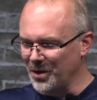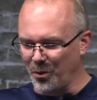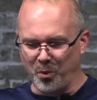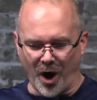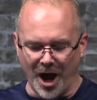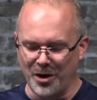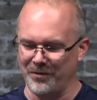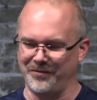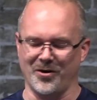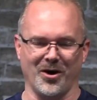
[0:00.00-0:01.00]
a
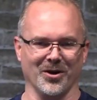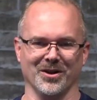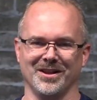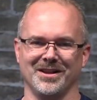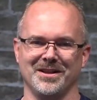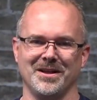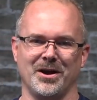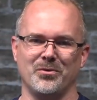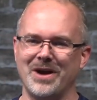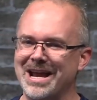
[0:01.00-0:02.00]
waterfall,
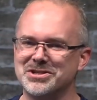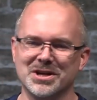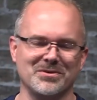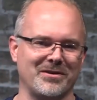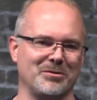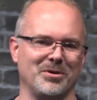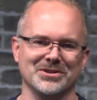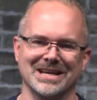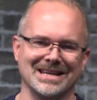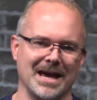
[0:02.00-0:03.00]
a raging river.
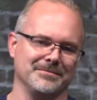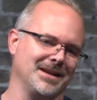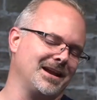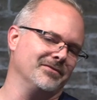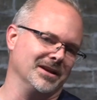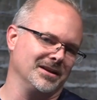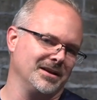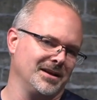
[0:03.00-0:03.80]
Paul's like, yep, none of it.